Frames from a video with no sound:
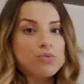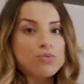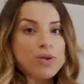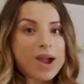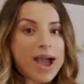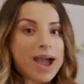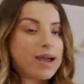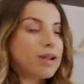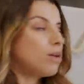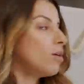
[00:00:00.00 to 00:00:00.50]

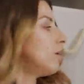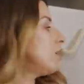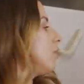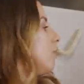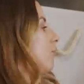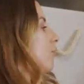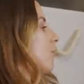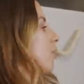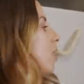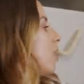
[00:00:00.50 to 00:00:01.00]

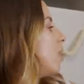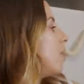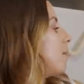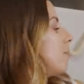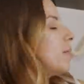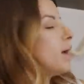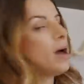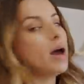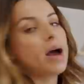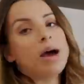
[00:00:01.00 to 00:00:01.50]
rattle
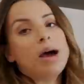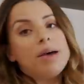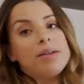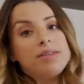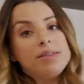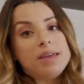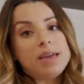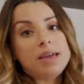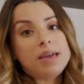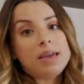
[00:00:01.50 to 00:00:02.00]
from uh,
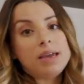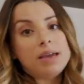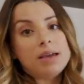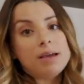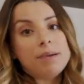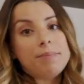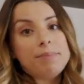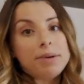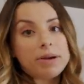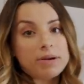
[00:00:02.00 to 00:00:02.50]

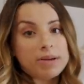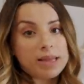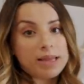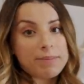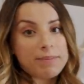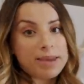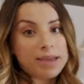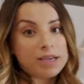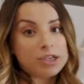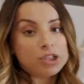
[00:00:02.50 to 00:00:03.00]
the
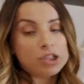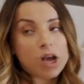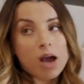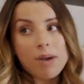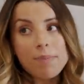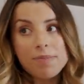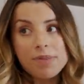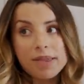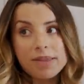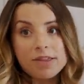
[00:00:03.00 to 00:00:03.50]
Merely Me
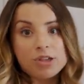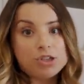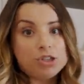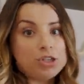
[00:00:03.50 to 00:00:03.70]
shop that the